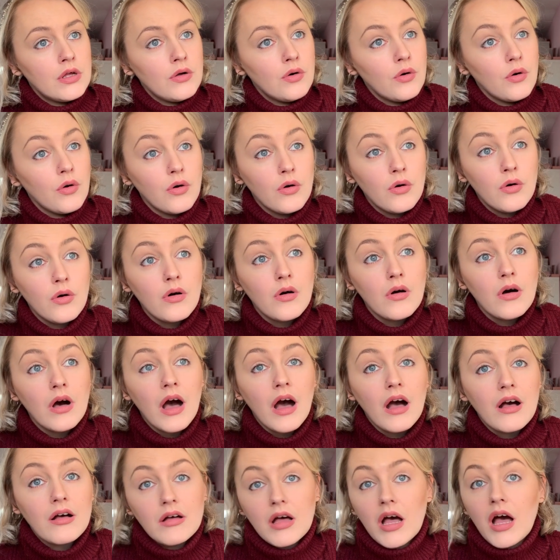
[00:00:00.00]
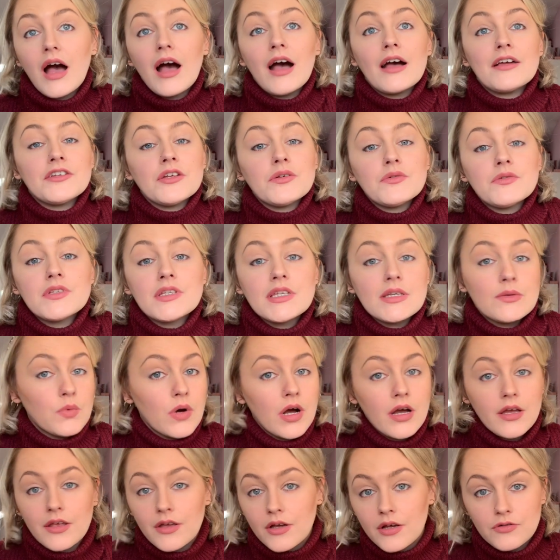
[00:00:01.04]
or I don't see why
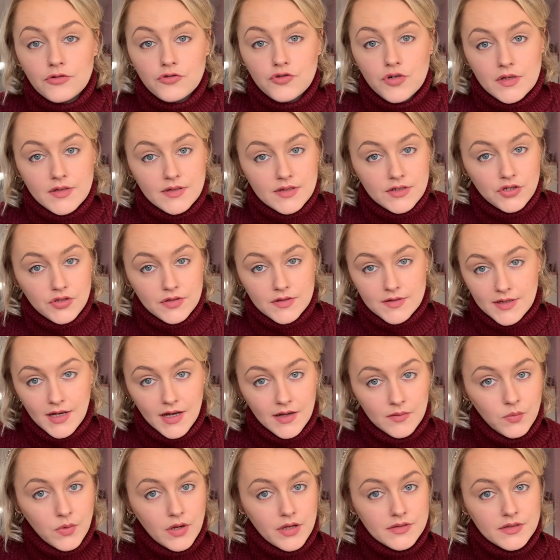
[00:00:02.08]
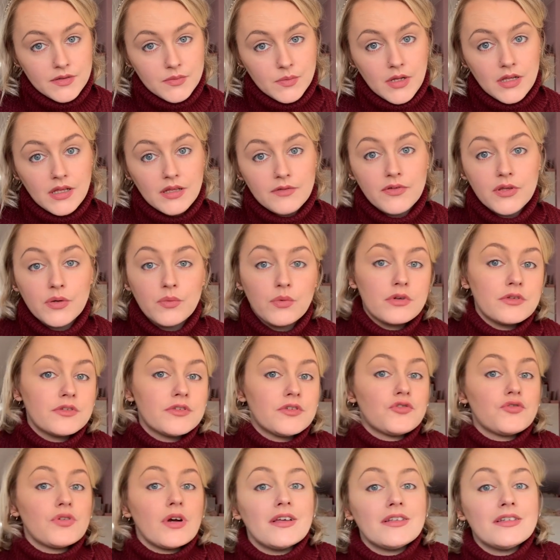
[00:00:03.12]
you couldn't transition sideways as well if you wanted to
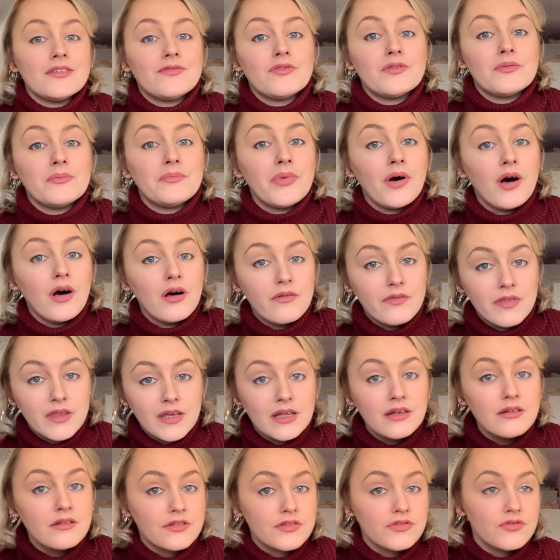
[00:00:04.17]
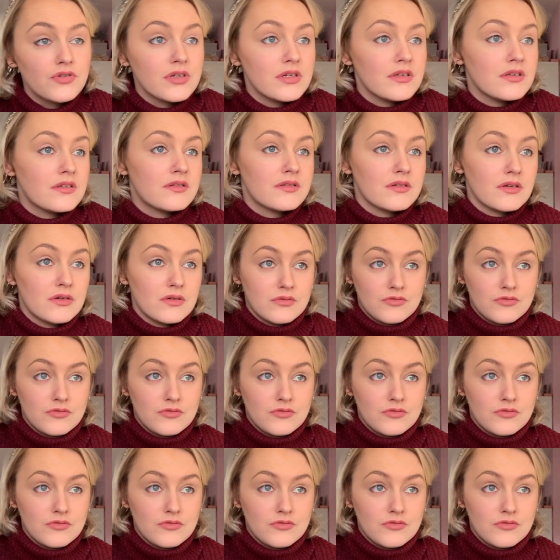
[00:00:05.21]
try a different part of the industry, so